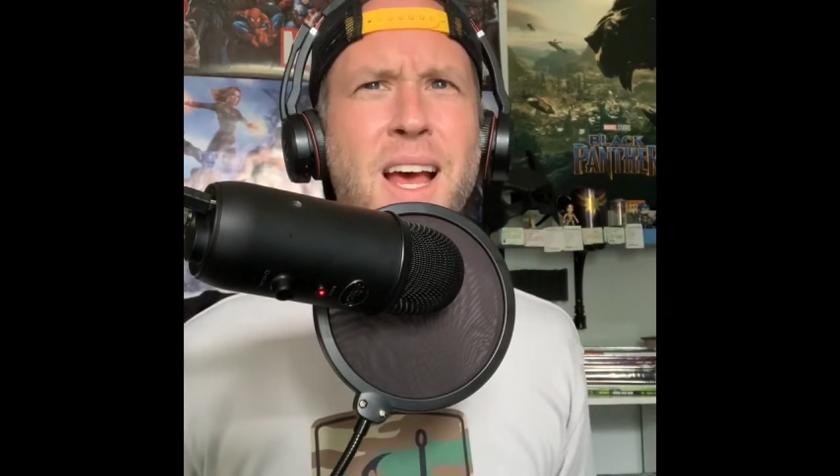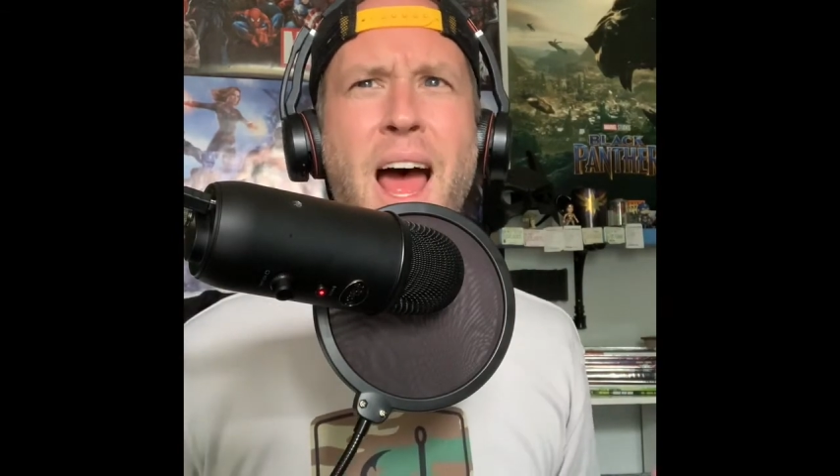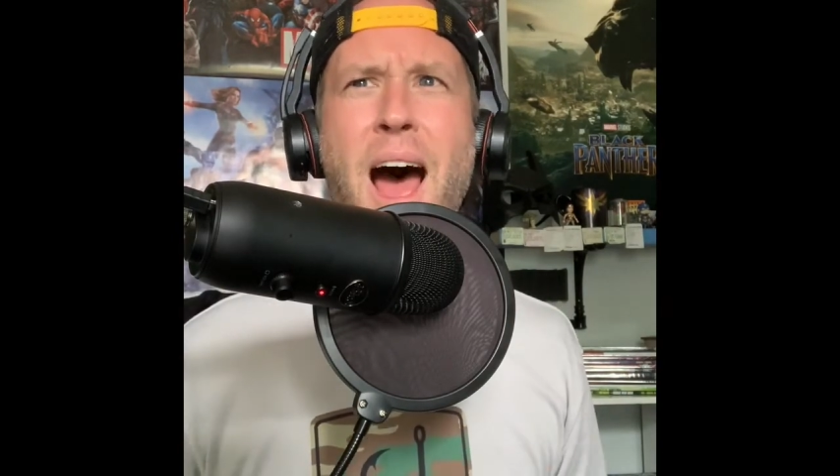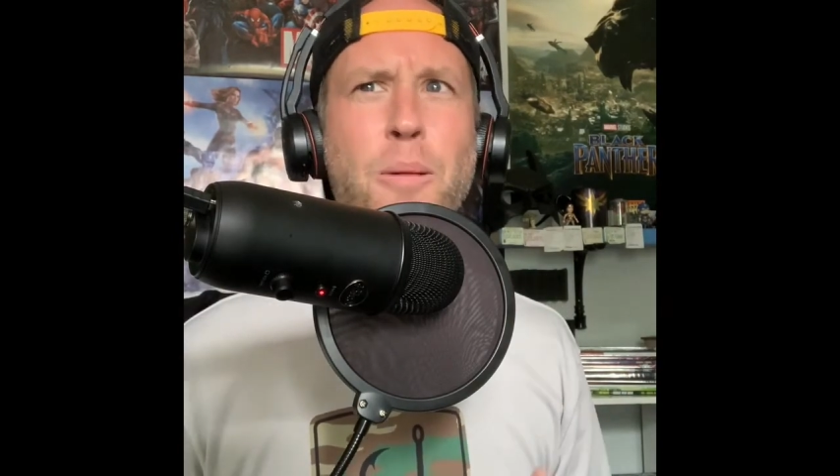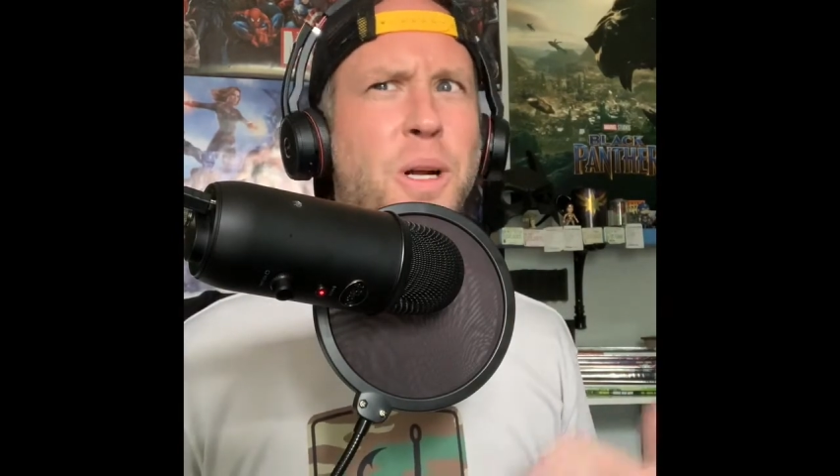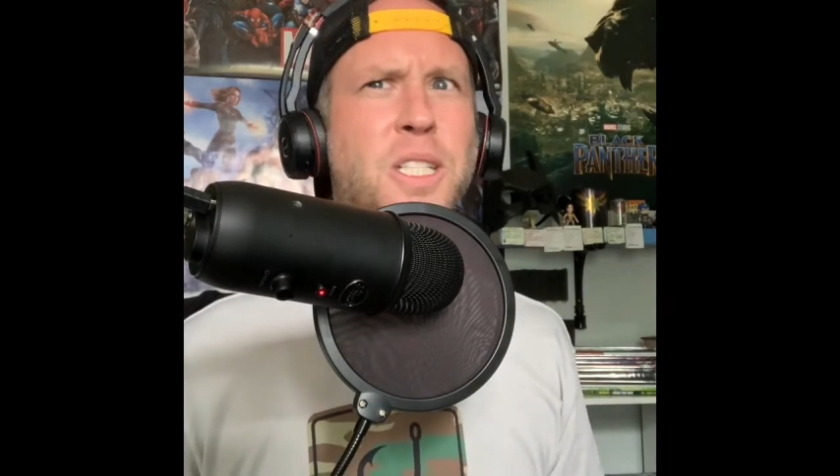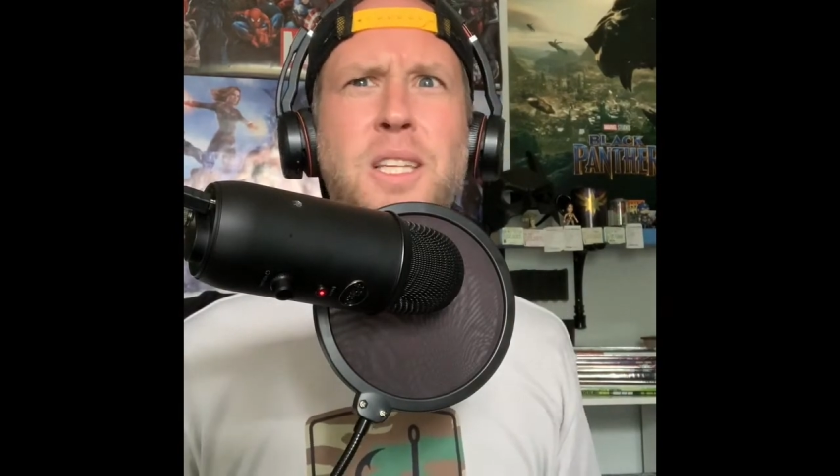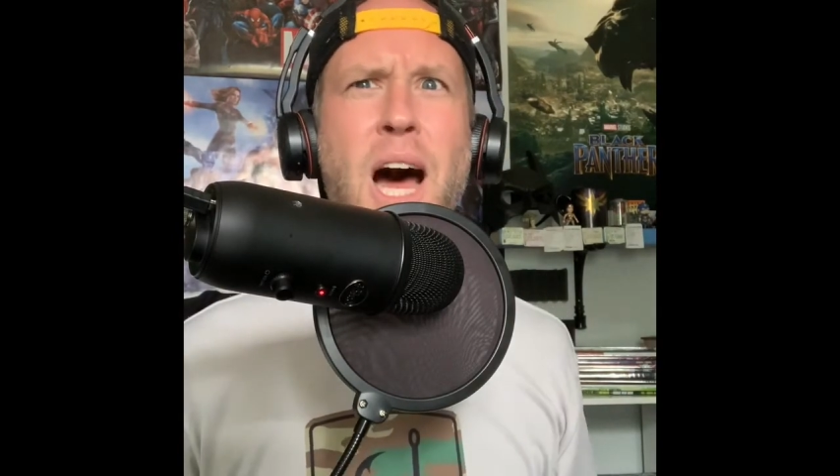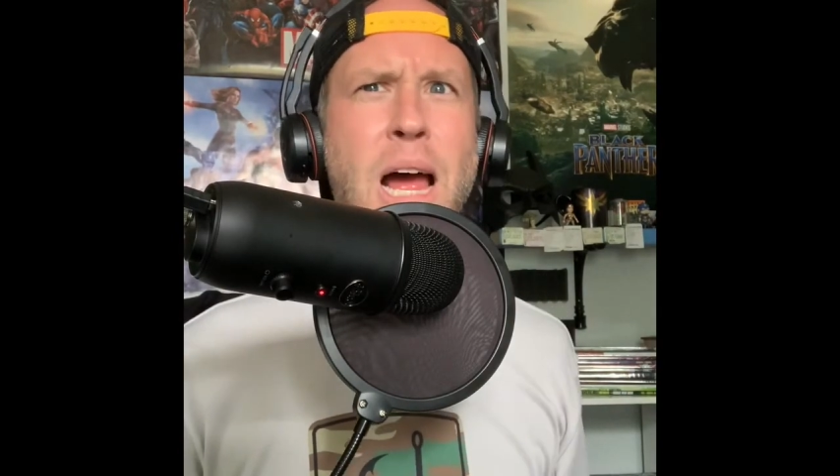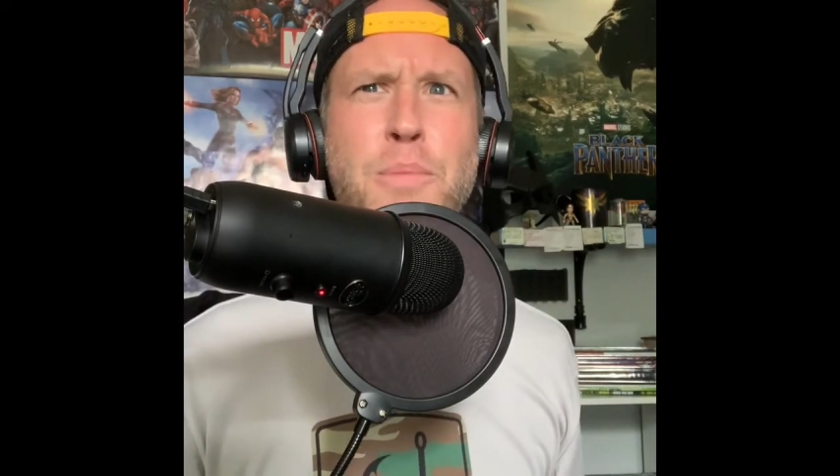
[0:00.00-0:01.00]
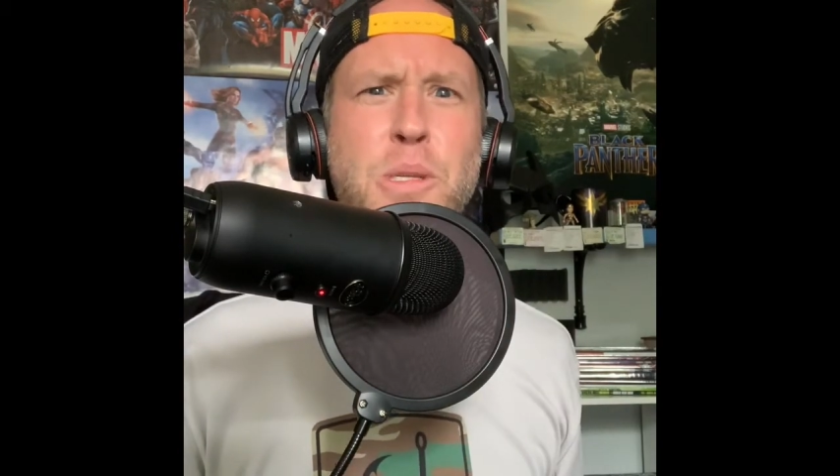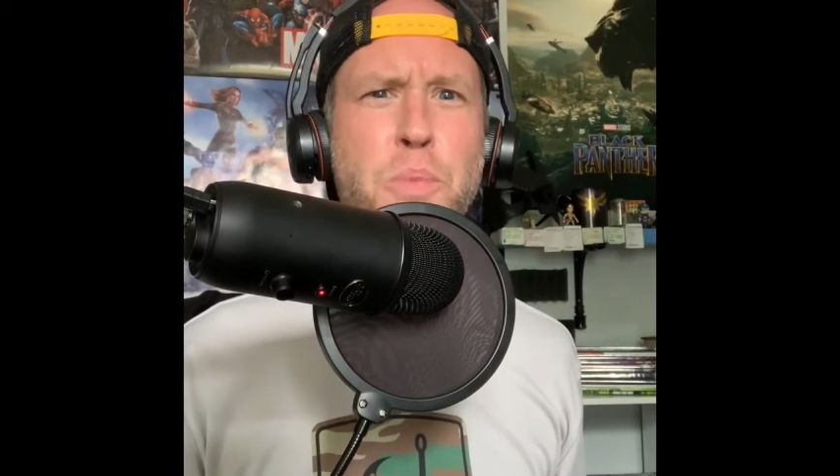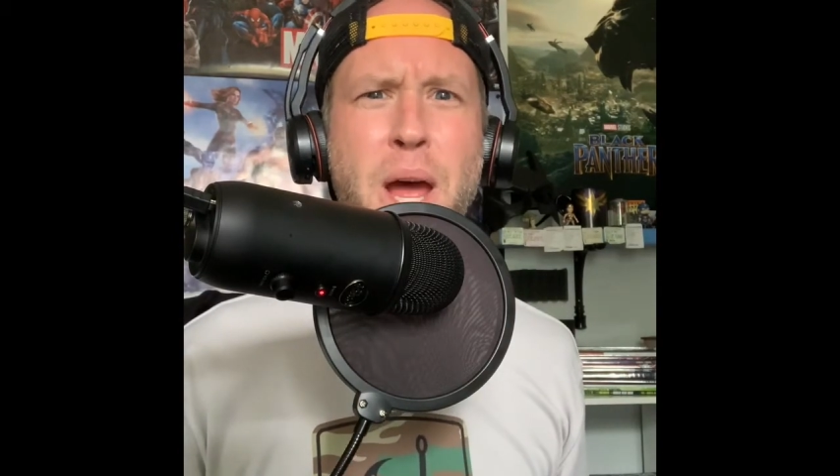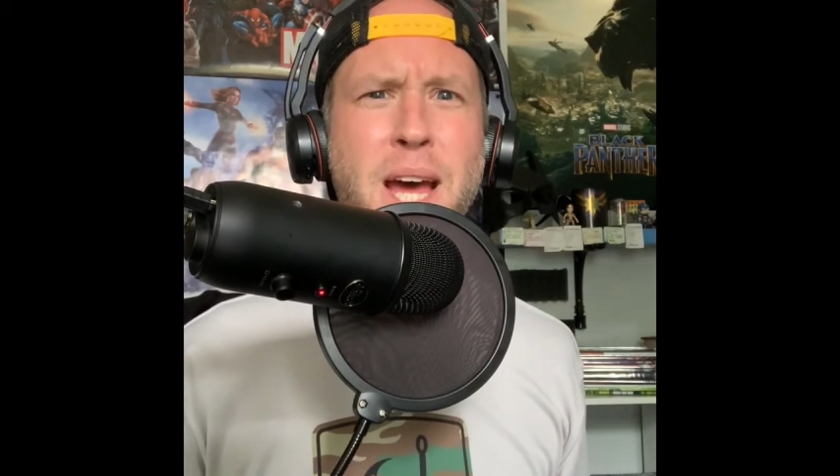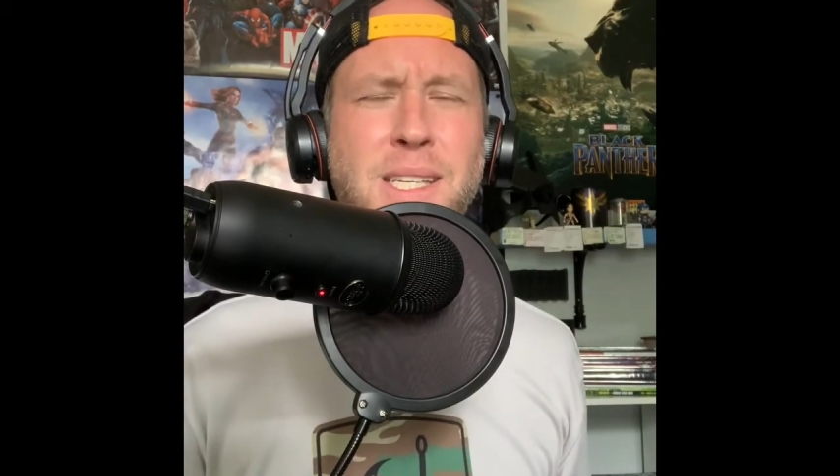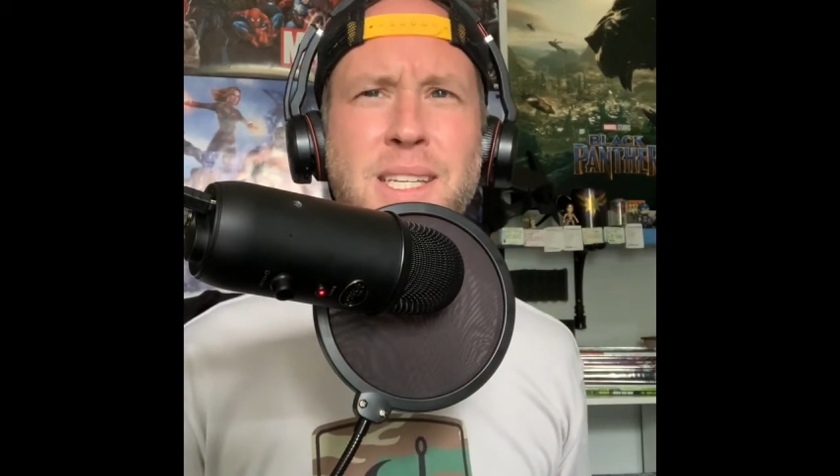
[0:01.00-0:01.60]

How much time has passed